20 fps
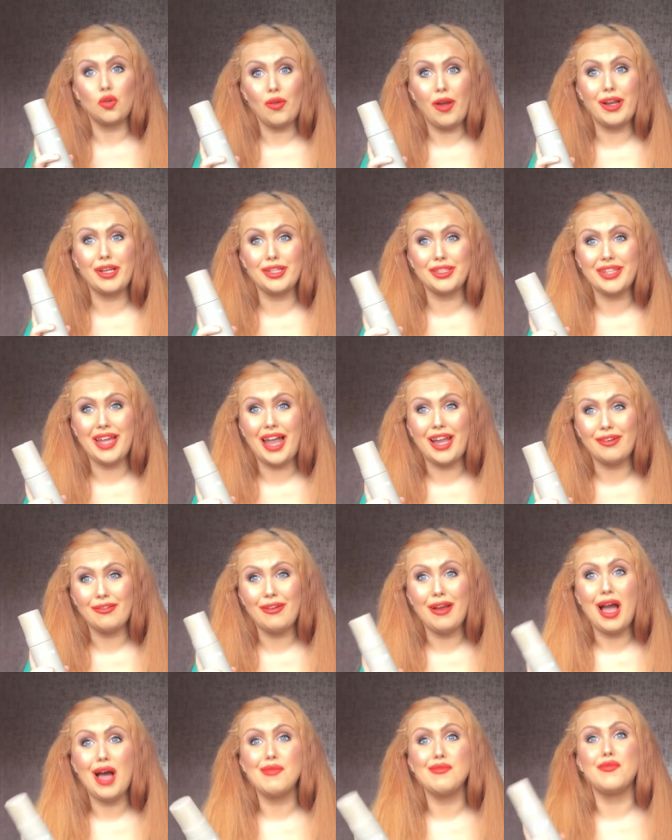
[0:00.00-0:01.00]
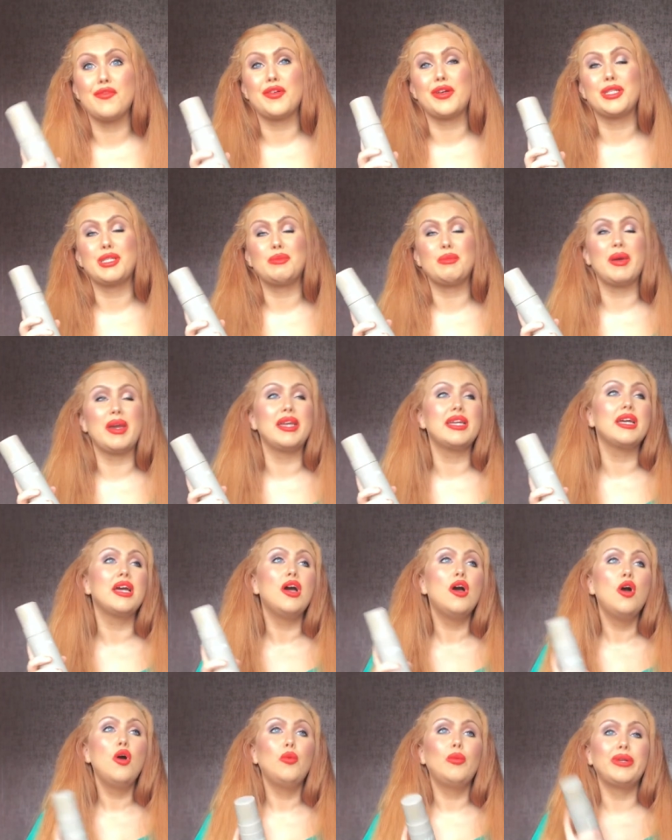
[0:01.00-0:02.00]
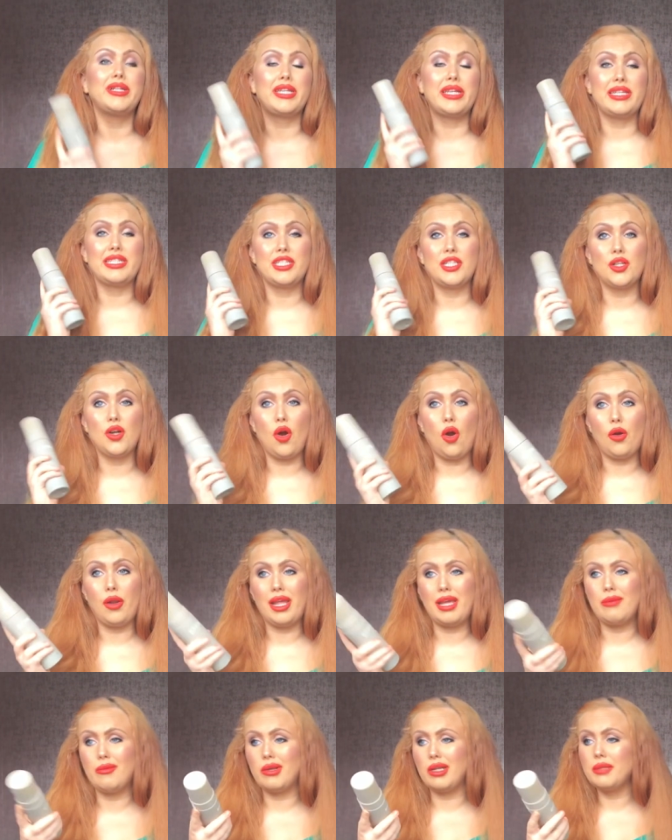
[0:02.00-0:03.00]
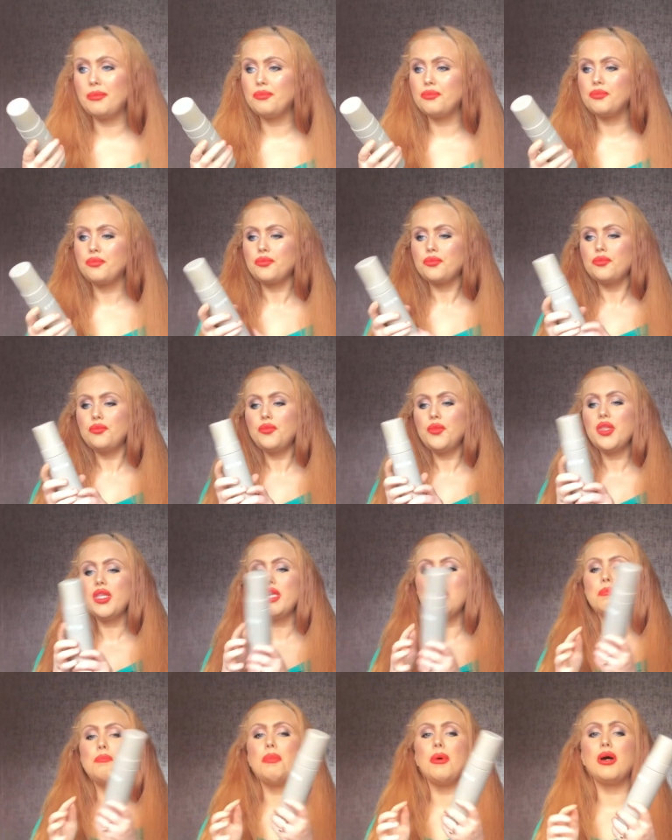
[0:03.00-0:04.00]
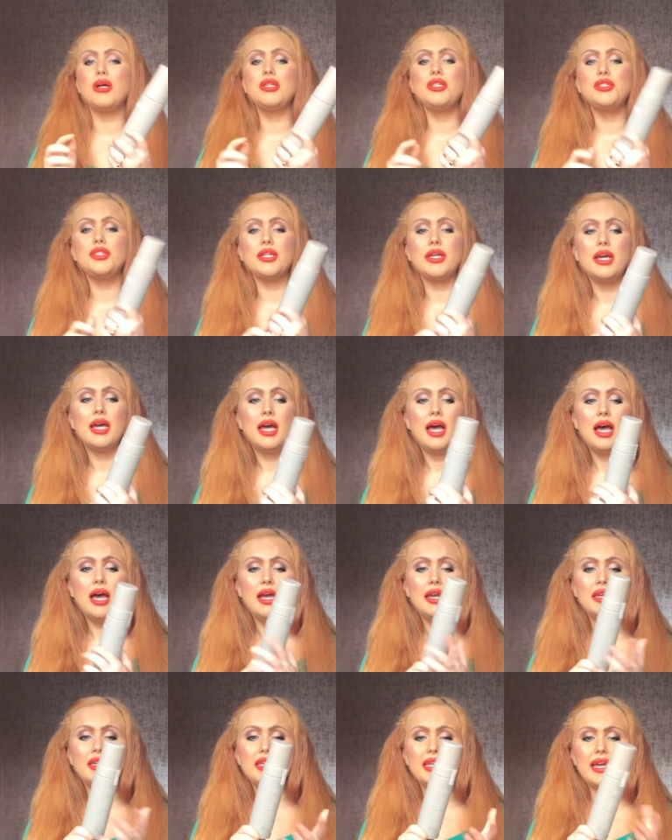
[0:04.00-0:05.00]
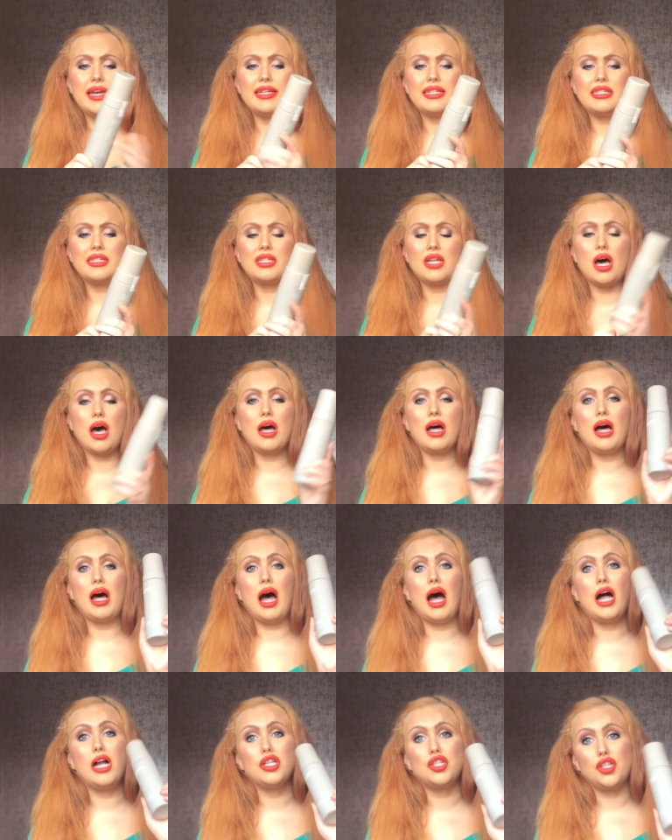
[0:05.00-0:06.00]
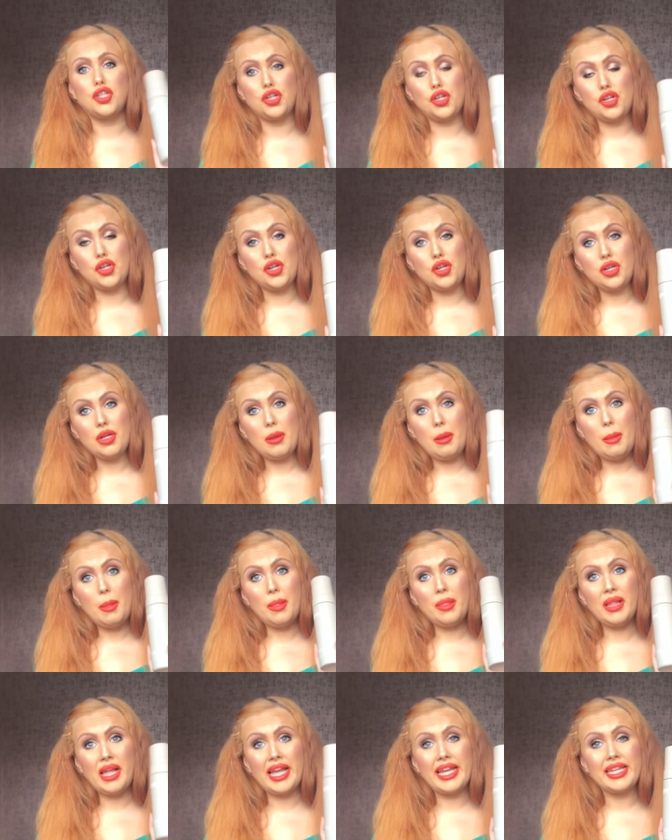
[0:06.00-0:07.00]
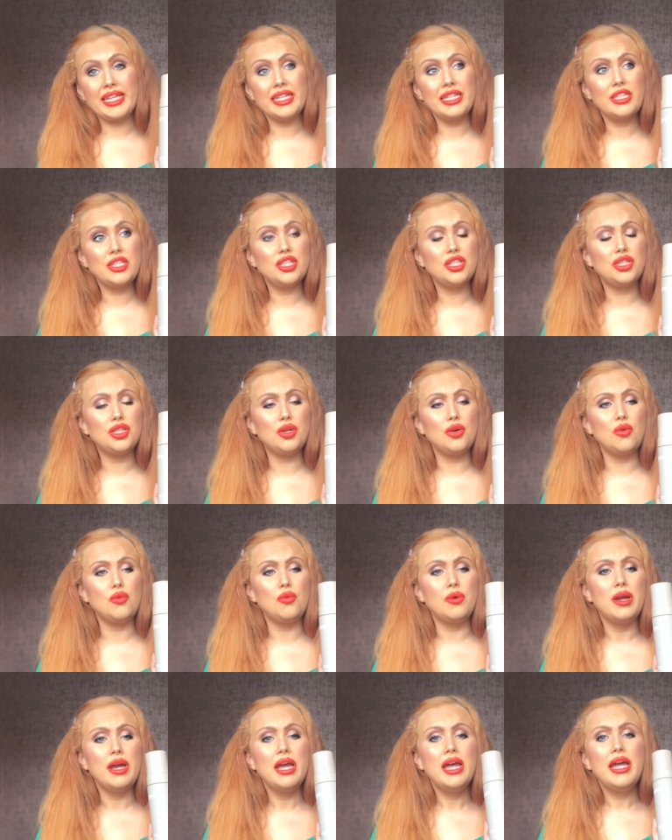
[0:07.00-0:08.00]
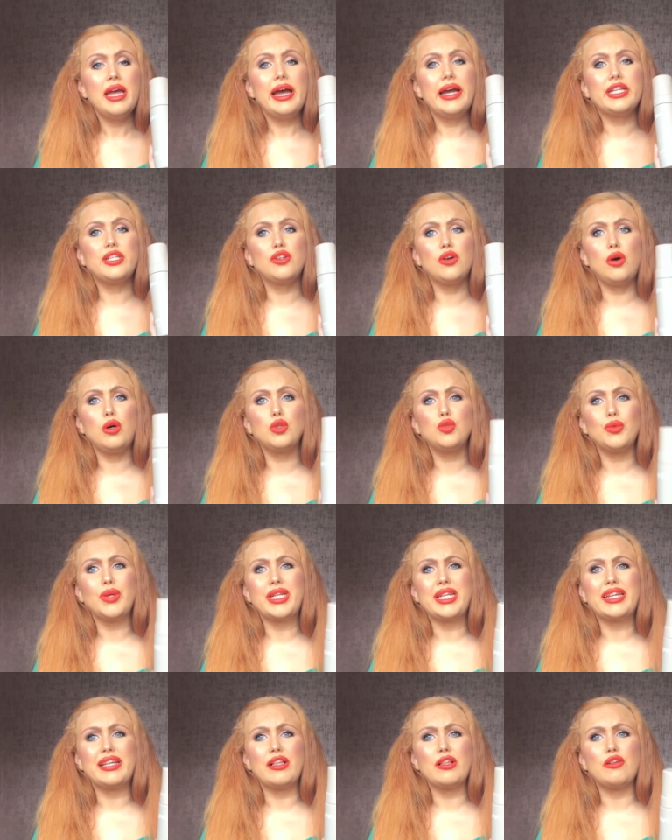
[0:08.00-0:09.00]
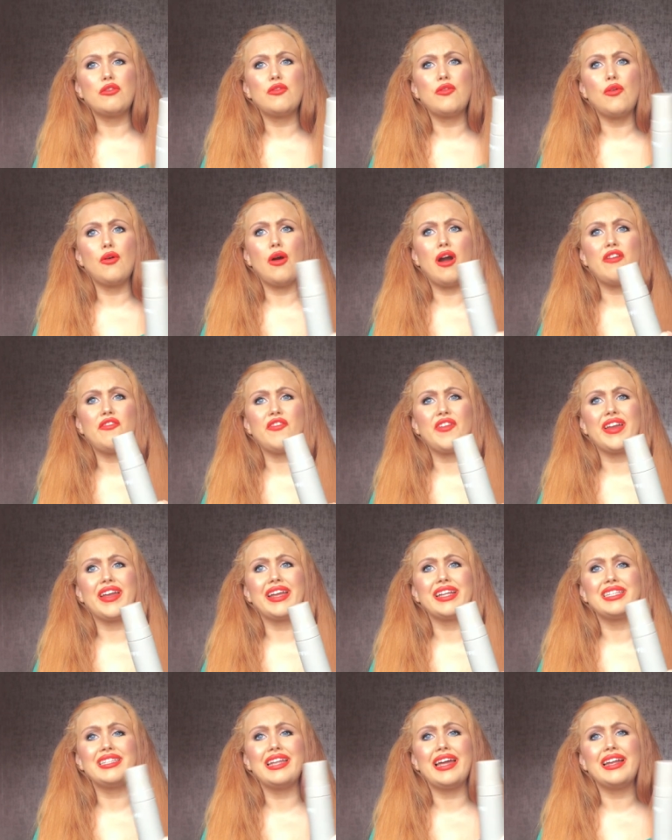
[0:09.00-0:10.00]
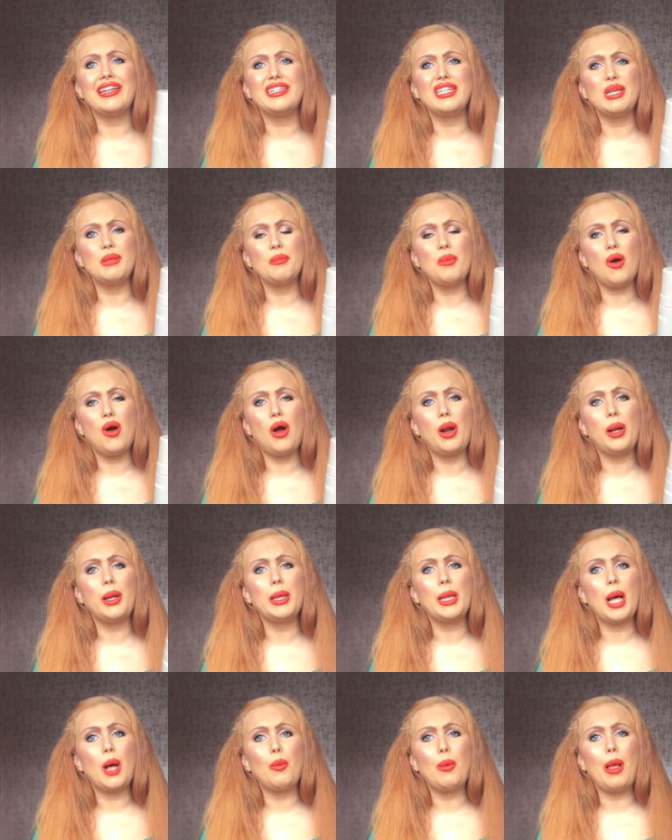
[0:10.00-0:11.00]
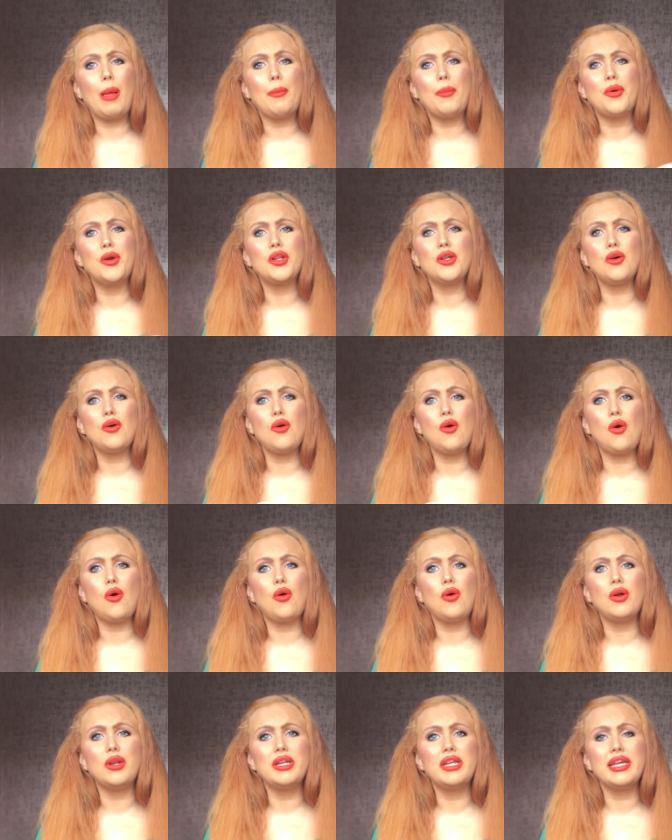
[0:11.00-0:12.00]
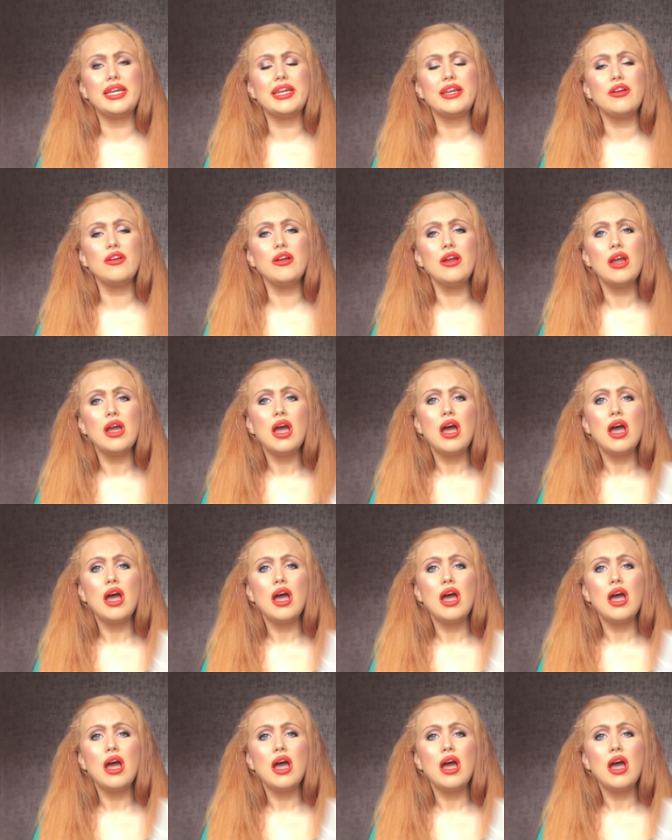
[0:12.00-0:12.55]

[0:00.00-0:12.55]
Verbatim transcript: graduate tanner I have if I could speak which is the Garnier one but yes I do like it so it does retail for I think it's £19 I will put it on here